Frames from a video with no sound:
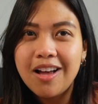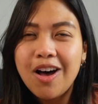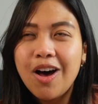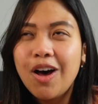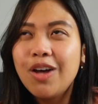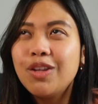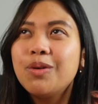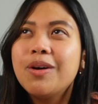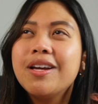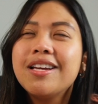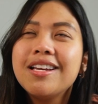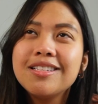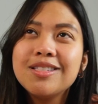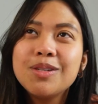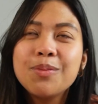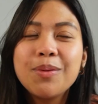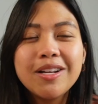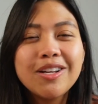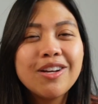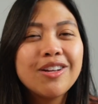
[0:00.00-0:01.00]
Although I guess
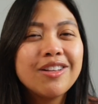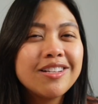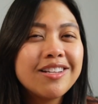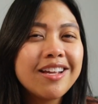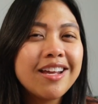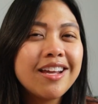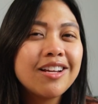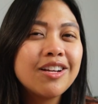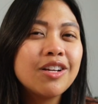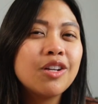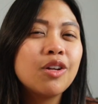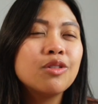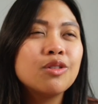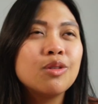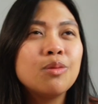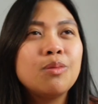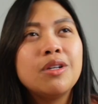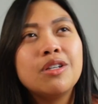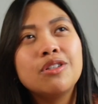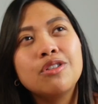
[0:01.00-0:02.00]
depending on the day, it could
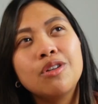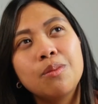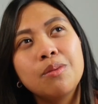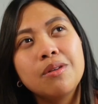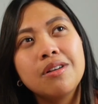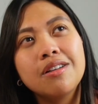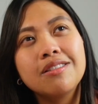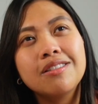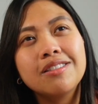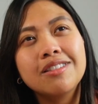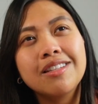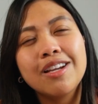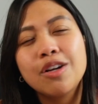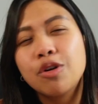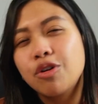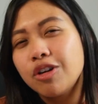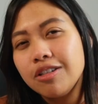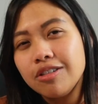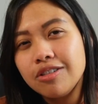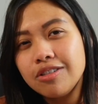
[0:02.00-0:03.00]
also be interpreted as like
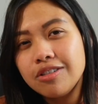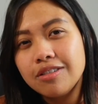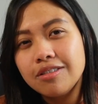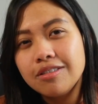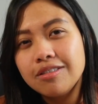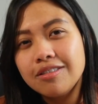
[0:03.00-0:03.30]
cringe.